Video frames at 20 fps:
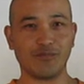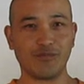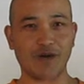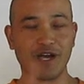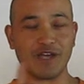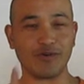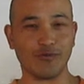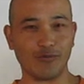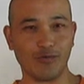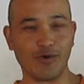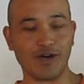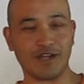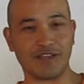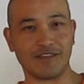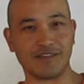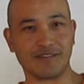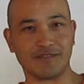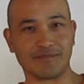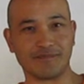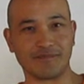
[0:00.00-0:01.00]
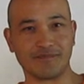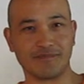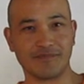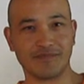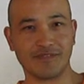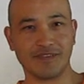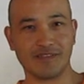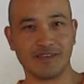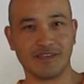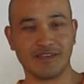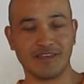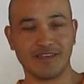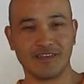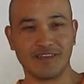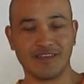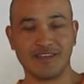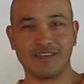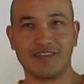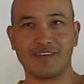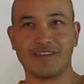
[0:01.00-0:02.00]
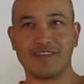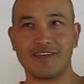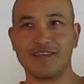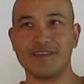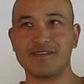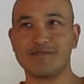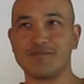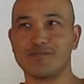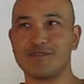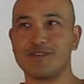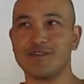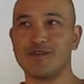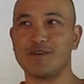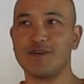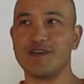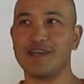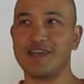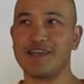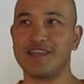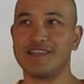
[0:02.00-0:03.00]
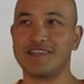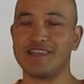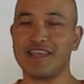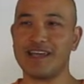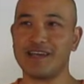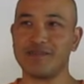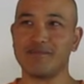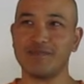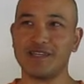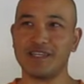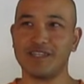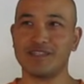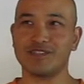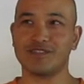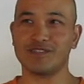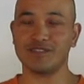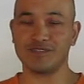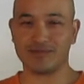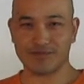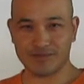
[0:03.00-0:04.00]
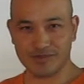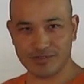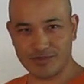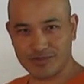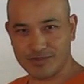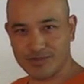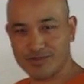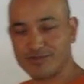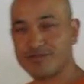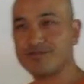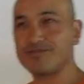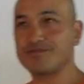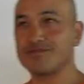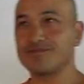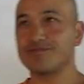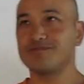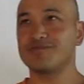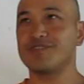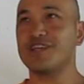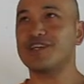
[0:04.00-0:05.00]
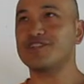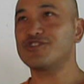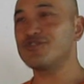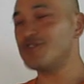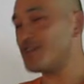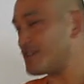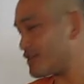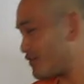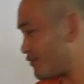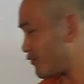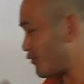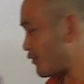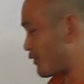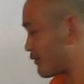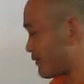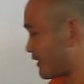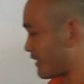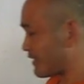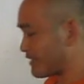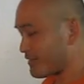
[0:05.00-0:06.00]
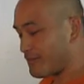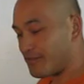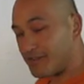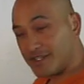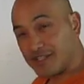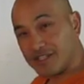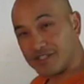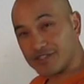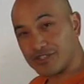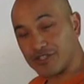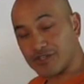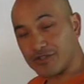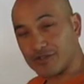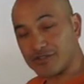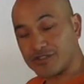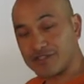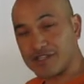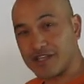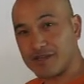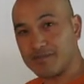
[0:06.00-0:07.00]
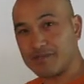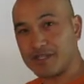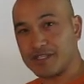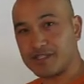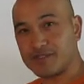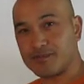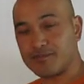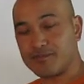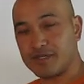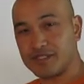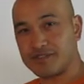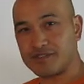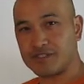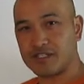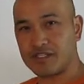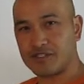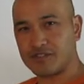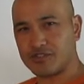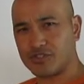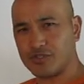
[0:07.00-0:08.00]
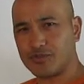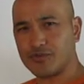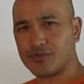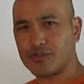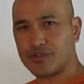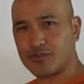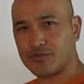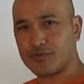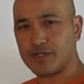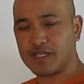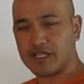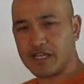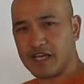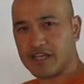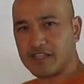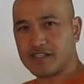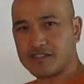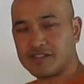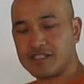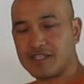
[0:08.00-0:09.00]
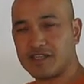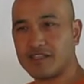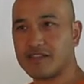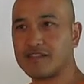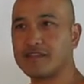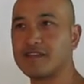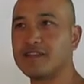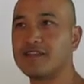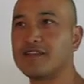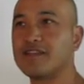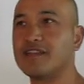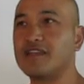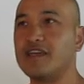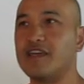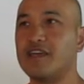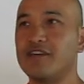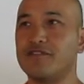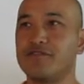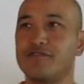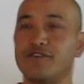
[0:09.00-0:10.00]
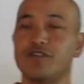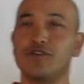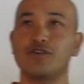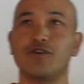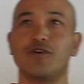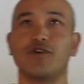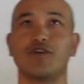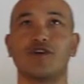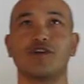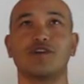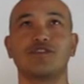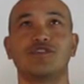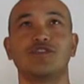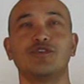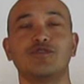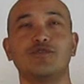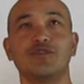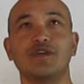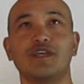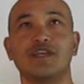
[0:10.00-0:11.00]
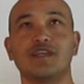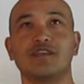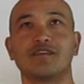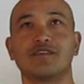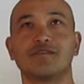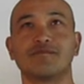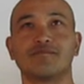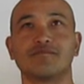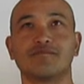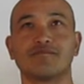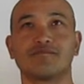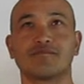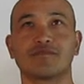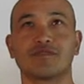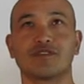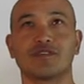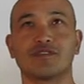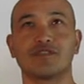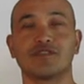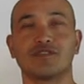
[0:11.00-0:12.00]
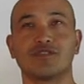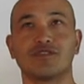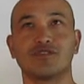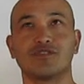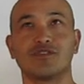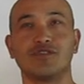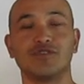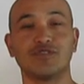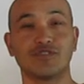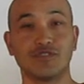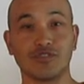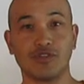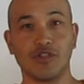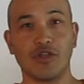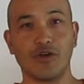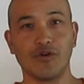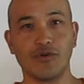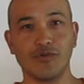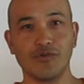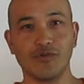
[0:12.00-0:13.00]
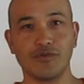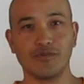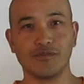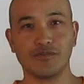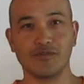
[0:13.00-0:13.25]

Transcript: by 1. Okay, so and that means that transform in feeding shuttles, that means missing 2 or 3 out of 10. If you are doing too slow,